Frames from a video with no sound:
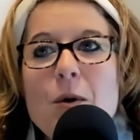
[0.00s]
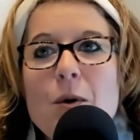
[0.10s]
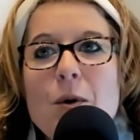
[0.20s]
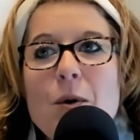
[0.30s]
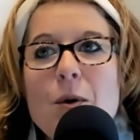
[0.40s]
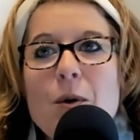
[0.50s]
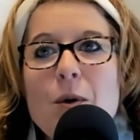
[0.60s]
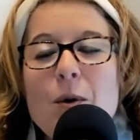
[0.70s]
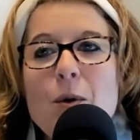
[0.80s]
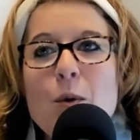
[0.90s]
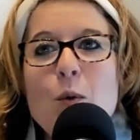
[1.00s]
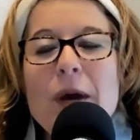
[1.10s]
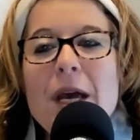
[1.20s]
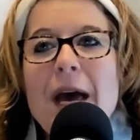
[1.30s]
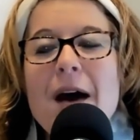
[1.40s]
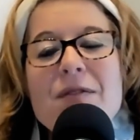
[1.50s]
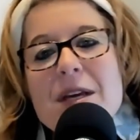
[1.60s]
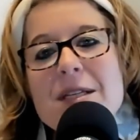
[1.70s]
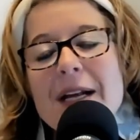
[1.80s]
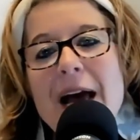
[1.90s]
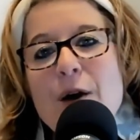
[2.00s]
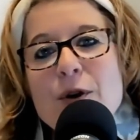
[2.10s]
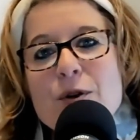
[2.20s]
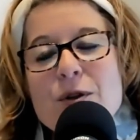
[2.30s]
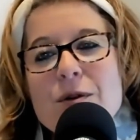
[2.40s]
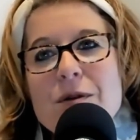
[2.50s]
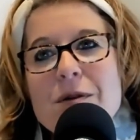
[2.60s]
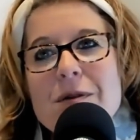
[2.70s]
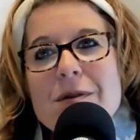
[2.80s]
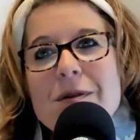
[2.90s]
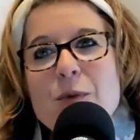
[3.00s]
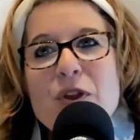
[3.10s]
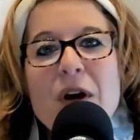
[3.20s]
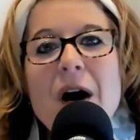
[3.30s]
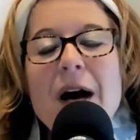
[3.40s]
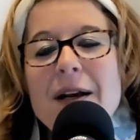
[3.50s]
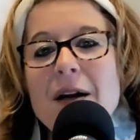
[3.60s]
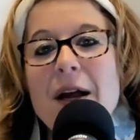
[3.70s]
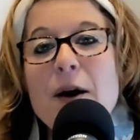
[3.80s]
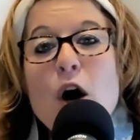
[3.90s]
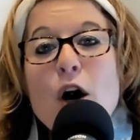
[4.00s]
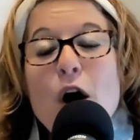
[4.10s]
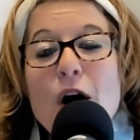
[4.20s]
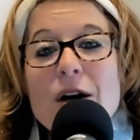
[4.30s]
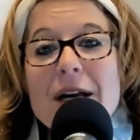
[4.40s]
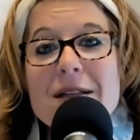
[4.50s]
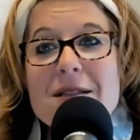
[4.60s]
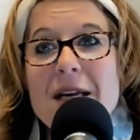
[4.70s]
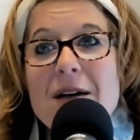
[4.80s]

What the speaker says: we have these encounters with God and our heart gets set on fire,